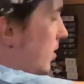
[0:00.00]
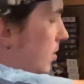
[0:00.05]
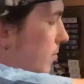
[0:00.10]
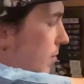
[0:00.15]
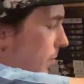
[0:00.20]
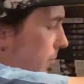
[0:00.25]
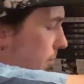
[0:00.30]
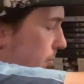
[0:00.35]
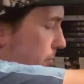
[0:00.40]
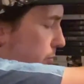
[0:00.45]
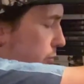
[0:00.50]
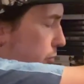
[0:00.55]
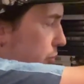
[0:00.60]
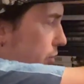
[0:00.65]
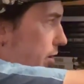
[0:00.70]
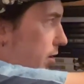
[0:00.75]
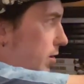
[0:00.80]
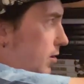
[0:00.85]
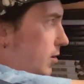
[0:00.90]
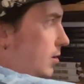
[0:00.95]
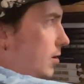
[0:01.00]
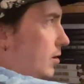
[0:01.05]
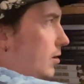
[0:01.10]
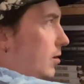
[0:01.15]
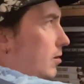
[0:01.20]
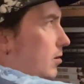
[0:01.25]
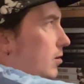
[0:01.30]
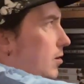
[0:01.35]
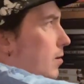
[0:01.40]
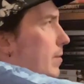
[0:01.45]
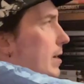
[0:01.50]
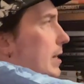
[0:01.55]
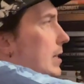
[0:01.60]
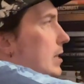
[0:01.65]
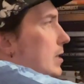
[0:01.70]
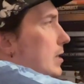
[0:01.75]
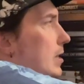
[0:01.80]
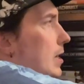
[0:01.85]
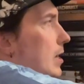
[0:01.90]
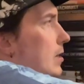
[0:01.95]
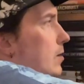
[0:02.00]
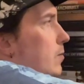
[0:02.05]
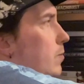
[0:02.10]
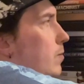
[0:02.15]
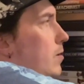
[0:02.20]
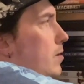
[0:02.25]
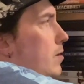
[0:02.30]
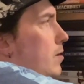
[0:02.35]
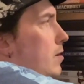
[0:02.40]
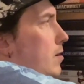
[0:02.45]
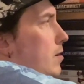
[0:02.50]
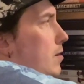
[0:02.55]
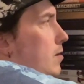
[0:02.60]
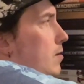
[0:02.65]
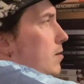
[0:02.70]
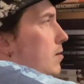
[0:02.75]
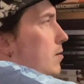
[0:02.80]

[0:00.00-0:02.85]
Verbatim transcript: about the book to some extent where, uh,